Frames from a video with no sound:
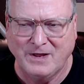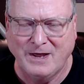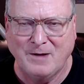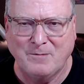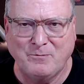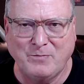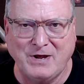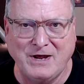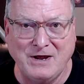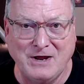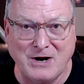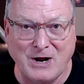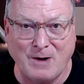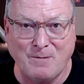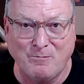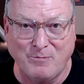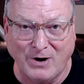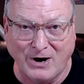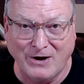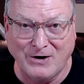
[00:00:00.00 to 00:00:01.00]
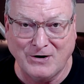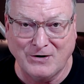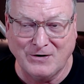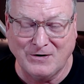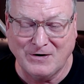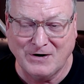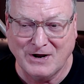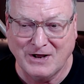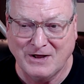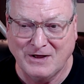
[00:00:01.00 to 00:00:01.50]
peanut
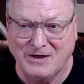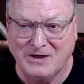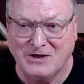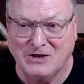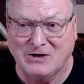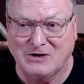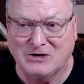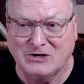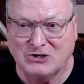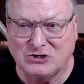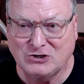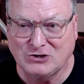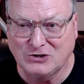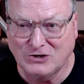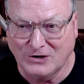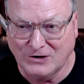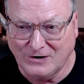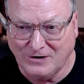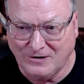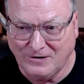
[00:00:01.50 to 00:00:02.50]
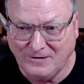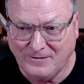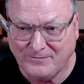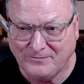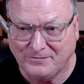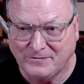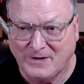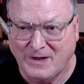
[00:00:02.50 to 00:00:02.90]
butter, sugar,